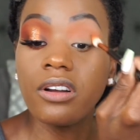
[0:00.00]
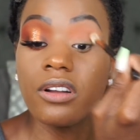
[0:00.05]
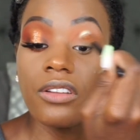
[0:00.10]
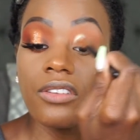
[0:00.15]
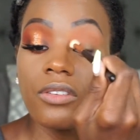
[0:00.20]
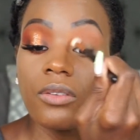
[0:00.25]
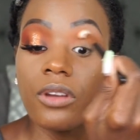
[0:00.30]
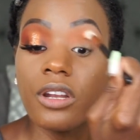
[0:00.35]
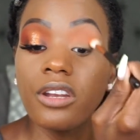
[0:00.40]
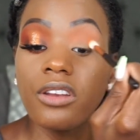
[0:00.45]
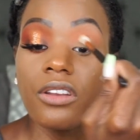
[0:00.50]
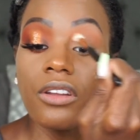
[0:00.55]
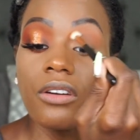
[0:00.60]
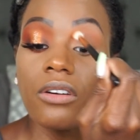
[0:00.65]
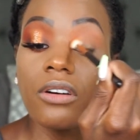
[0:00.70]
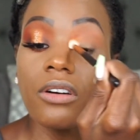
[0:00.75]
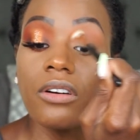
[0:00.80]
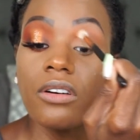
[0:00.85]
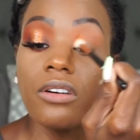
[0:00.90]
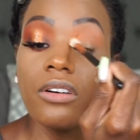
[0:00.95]
That's what I
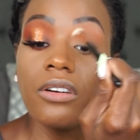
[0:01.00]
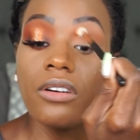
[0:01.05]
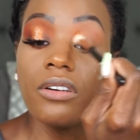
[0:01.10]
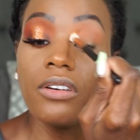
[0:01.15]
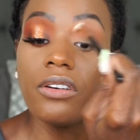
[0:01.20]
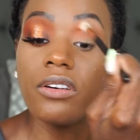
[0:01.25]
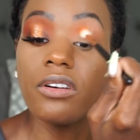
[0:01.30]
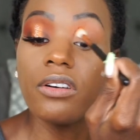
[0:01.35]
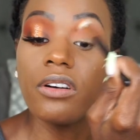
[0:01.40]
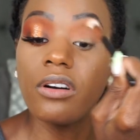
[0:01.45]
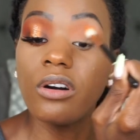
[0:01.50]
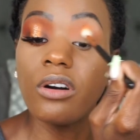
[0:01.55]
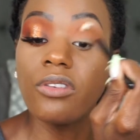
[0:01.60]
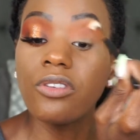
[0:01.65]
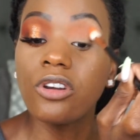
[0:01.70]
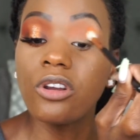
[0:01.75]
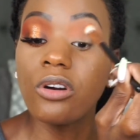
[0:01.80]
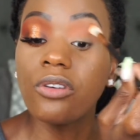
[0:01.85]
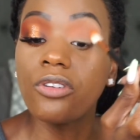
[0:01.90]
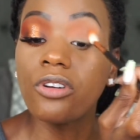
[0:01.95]
do. Over
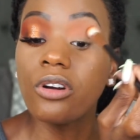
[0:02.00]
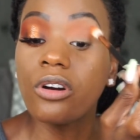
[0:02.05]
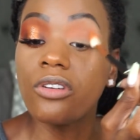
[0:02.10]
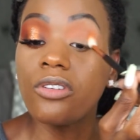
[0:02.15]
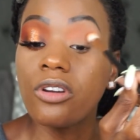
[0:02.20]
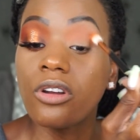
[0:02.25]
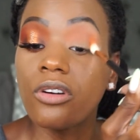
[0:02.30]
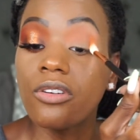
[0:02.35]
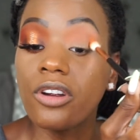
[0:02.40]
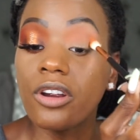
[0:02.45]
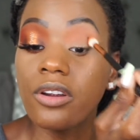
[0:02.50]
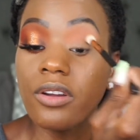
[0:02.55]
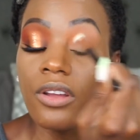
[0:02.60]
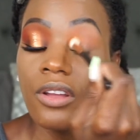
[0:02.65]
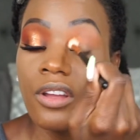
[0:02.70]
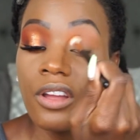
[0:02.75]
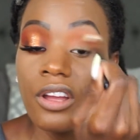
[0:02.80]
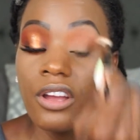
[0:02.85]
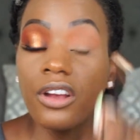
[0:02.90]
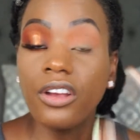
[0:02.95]
and over and over and over.
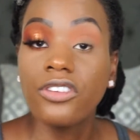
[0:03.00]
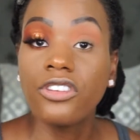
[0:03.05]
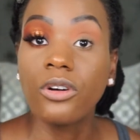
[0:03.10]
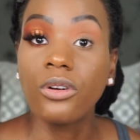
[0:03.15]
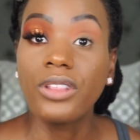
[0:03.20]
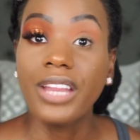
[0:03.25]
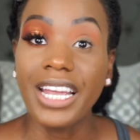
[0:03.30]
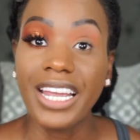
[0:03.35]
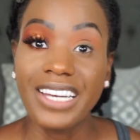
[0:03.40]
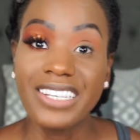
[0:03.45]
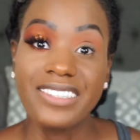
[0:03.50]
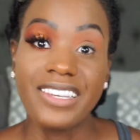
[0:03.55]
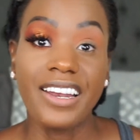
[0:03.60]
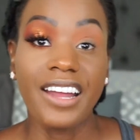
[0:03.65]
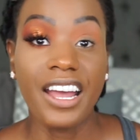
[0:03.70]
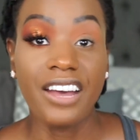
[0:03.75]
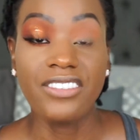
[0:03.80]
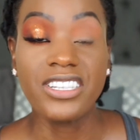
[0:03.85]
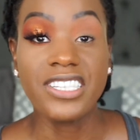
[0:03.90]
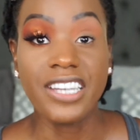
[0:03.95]
So like I said, I
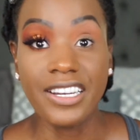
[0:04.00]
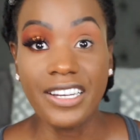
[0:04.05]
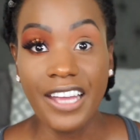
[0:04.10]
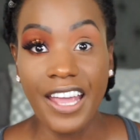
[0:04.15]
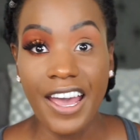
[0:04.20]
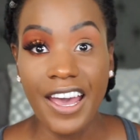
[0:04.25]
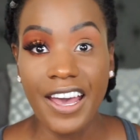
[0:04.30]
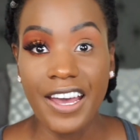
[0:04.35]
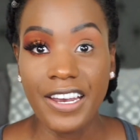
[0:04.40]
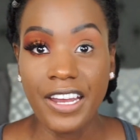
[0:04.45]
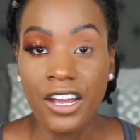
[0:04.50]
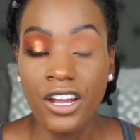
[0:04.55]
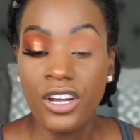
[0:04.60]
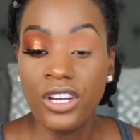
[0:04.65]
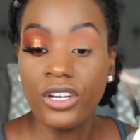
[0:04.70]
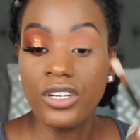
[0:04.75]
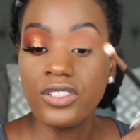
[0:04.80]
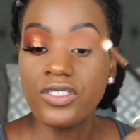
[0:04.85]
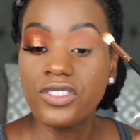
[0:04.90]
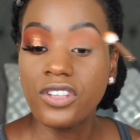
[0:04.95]
have a tiny head
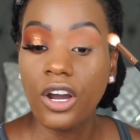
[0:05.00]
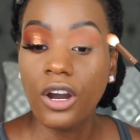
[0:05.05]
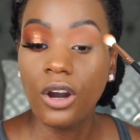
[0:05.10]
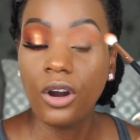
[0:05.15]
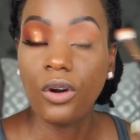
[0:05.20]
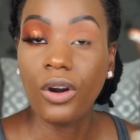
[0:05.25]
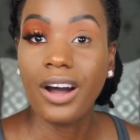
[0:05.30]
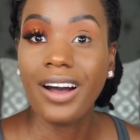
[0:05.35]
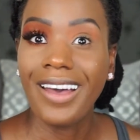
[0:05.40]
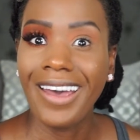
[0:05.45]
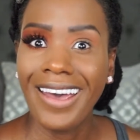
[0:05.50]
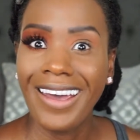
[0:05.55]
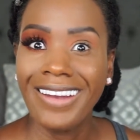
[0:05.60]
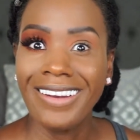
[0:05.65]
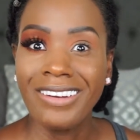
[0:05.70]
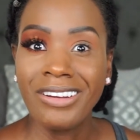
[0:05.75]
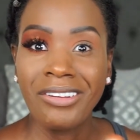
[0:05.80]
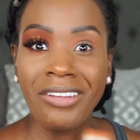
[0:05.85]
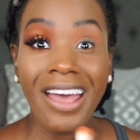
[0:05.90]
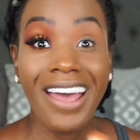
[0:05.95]

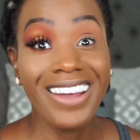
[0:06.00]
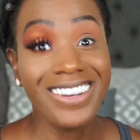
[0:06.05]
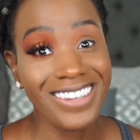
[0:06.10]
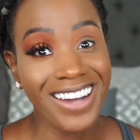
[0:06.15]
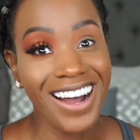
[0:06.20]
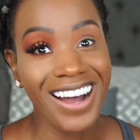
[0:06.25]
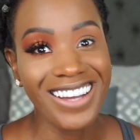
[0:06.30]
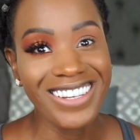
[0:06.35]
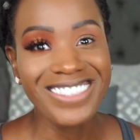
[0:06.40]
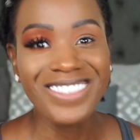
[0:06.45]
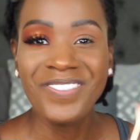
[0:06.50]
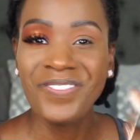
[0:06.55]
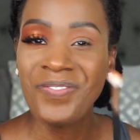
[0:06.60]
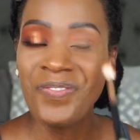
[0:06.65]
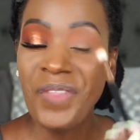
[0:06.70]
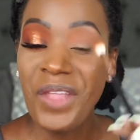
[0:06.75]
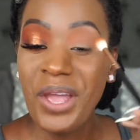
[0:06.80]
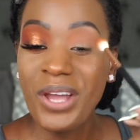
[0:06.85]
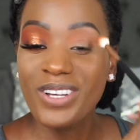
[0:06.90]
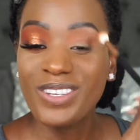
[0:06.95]
and eyes.
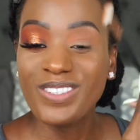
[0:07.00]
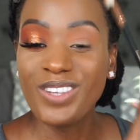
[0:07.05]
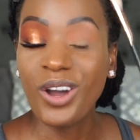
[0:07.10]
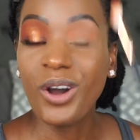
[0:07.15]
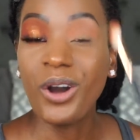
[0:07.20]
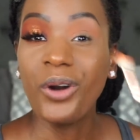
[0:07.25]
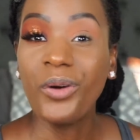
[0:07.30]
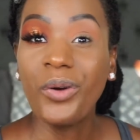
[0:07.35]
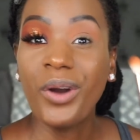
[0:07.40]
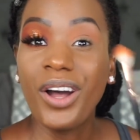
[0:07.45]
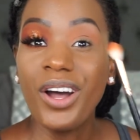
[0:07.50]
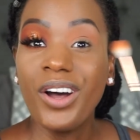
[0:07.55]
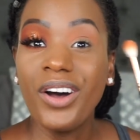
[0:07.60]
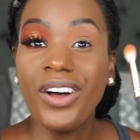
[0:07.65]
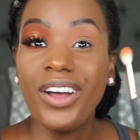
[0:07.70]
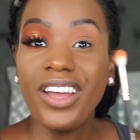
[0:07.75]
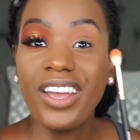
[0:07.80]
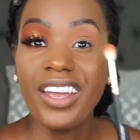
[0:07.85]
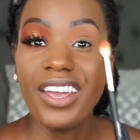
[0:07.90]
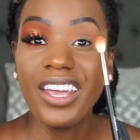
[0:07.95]
So
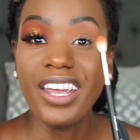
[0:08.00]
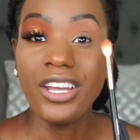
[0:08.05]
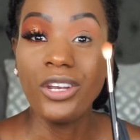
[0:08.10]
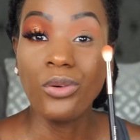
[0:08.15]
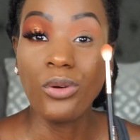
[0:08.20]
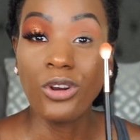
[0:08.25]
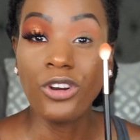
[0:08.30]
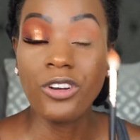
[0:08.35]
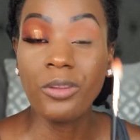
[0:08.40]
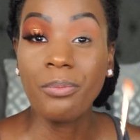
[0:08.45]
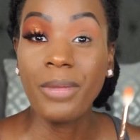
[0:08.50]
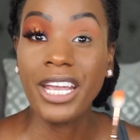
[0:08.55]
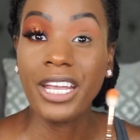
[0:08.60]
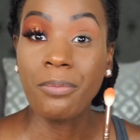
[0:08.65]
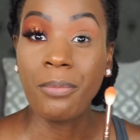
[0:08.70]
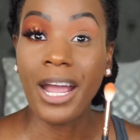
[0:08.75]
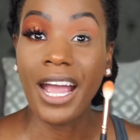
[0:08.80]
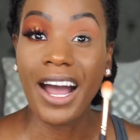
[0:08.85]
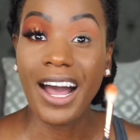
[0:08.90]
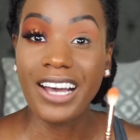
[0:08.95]
in order to make
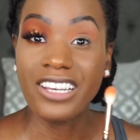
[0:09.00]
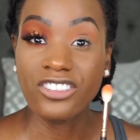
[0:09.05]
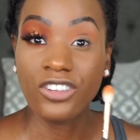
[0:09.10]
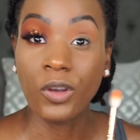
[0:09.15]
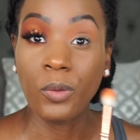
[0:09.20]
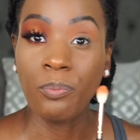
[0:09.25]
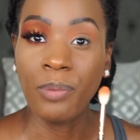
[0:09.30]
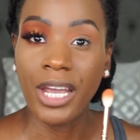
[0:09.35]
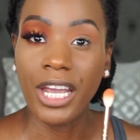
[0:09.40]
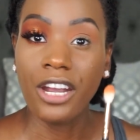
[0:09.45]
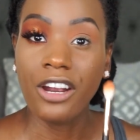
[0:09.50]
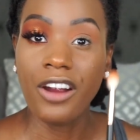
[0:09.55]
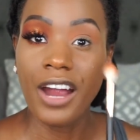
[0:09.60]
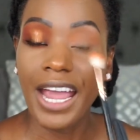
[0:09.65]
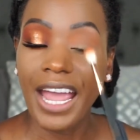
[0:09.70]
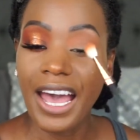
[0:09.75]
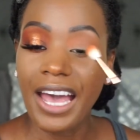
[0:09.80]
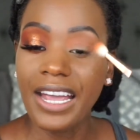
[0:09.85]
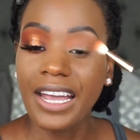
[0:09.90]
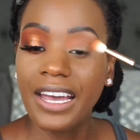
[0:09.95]
my eyes look bigger,
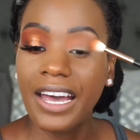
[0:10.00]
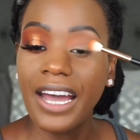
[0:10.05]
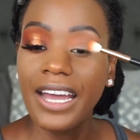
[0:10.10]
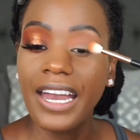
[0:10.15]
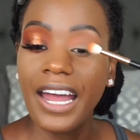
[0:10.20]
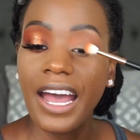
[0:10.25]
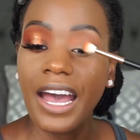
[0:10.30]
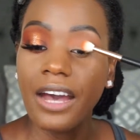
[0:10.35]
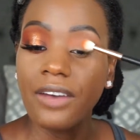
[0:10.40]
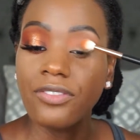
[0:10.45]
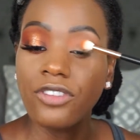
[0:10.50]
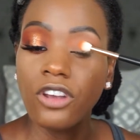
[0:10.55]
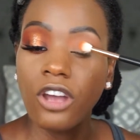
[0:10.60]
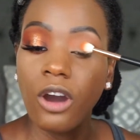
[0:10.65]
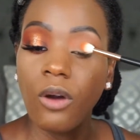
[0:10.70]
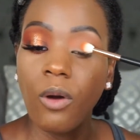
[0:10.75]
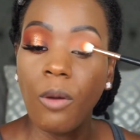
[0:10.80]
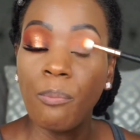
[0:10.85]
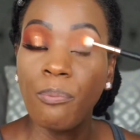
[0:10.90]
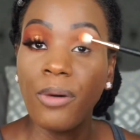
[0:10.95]
I kind of have to
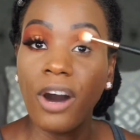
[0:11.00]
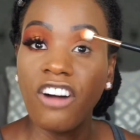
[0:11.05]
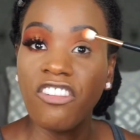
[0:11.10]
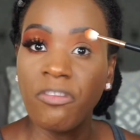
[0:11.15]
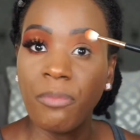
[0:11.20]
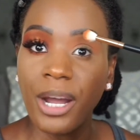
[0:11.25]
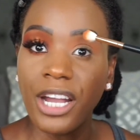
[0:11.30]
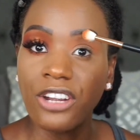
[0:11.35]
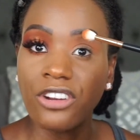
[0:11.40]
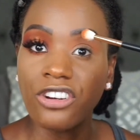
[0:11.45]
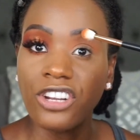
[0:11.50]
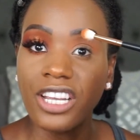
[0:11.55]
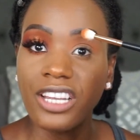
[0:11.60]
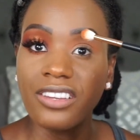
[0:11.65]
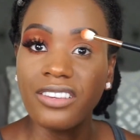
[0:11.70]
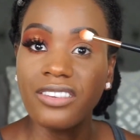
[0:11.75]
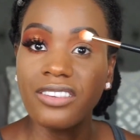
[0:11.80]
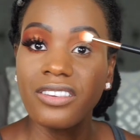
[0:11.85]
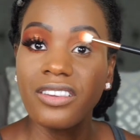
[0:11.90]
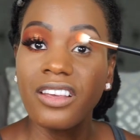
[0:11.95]
go above my
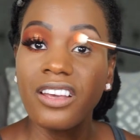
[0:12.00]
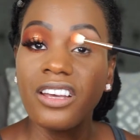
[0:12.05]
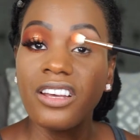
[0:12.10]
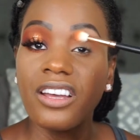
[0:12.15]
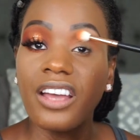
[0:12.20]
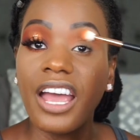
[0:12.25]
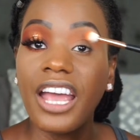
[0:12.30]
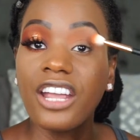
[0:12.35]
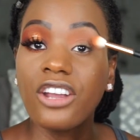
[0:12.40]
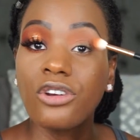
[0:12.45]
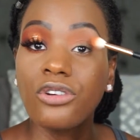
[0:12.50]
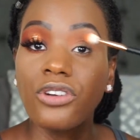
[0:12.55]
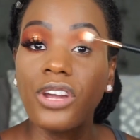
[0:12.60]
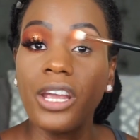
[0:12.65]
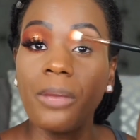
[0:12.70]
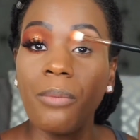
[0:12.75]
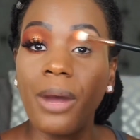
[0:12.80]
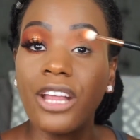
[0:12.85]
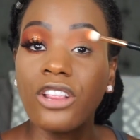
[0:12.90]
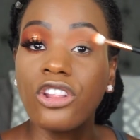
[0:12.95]
crease and
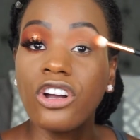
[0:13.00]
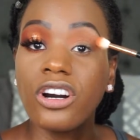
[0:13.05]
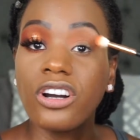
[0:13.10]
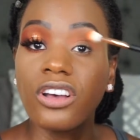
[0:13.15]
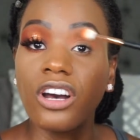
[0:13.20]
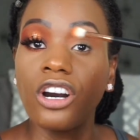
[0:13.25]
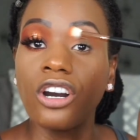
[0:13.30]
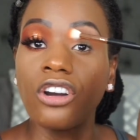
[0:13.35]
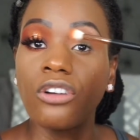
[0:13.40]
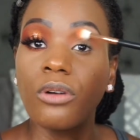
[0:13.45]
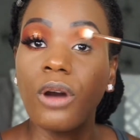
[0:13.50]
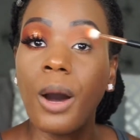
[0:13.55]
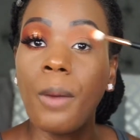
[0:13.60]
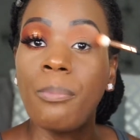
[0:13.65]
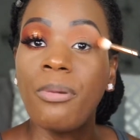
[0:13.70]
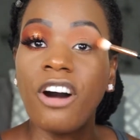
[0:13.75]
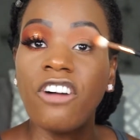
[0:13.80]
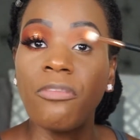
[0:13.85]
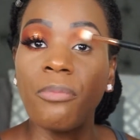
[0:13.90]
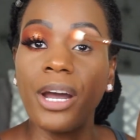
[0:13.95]
create my look
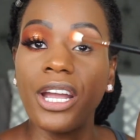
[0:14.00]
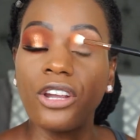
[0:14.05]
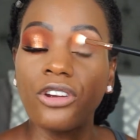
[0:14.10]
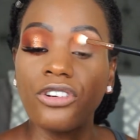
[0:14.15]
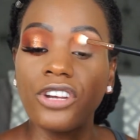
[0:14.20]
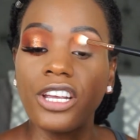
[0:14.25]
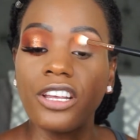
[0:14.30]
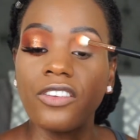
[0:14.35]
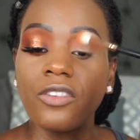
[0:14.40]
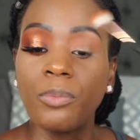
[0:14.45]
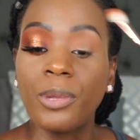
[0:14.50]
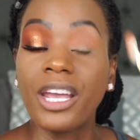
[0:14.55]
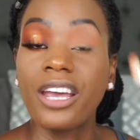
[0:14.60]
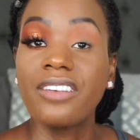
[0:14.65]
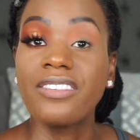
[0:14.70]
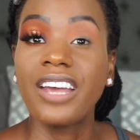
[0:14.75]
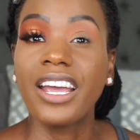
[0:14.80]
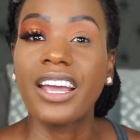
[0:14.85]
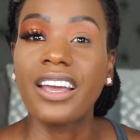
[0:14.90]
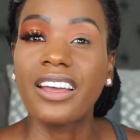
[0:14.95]
above my crease, because
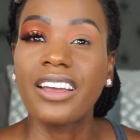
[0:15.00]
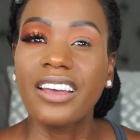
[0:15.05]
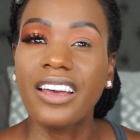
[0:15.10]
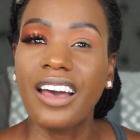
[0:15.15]
I